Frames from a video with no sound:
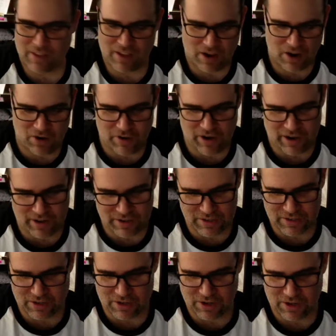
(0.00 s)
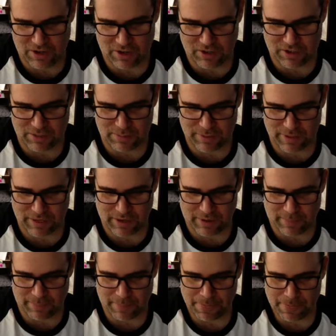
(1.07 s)
All right, so let's pick it
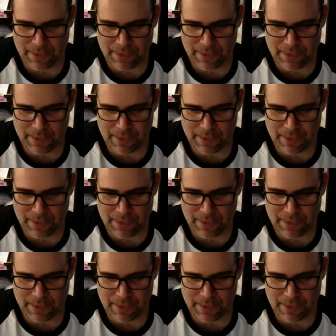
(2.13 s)
up.